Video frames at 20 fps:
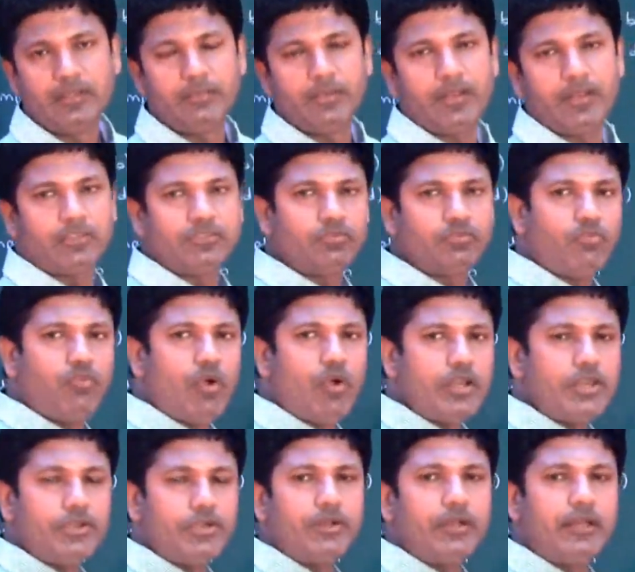Because
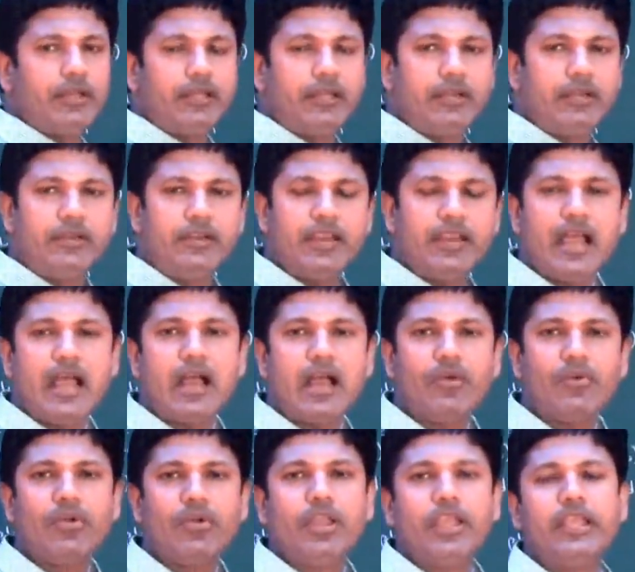what you're going to learn
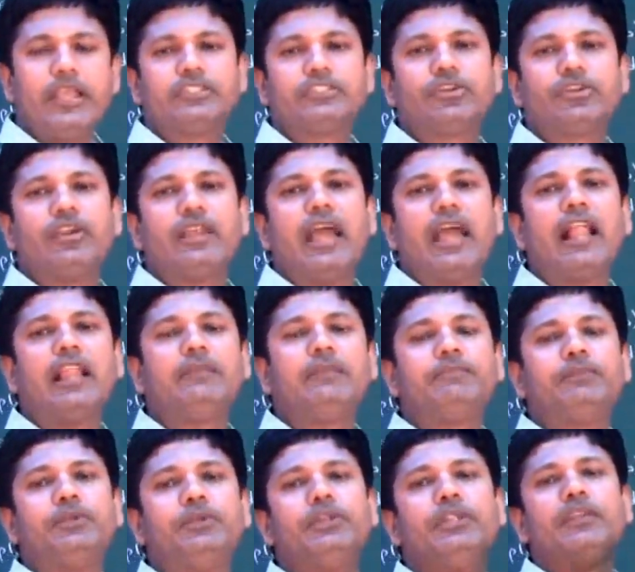now, it's going to
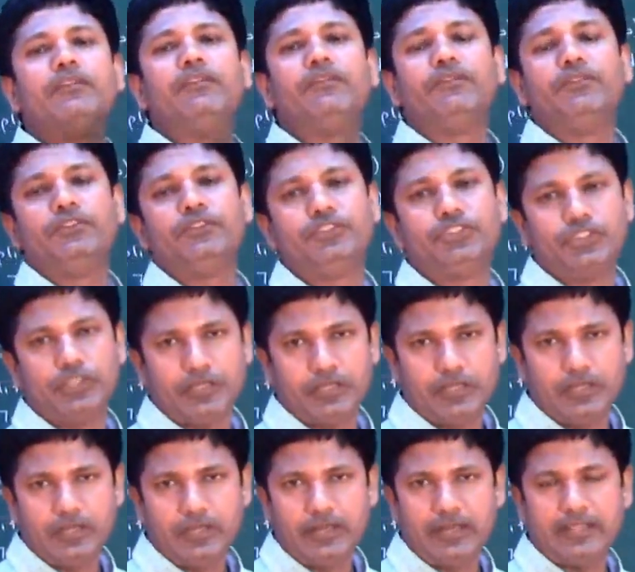help you in your future
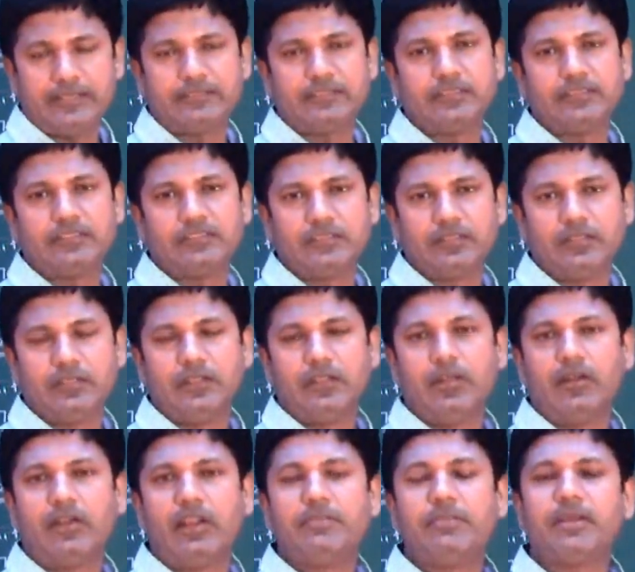lessons.
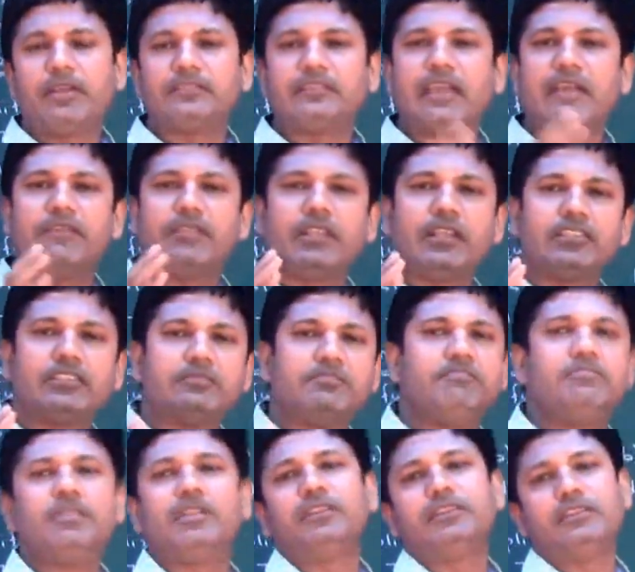Alright, because everything is
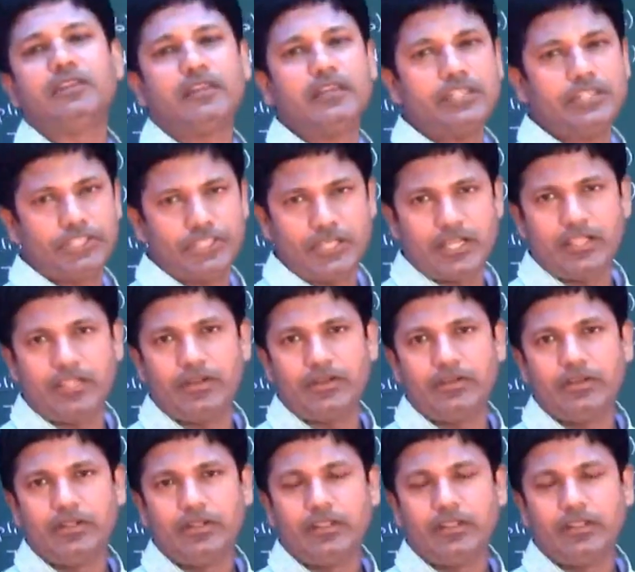built on each other.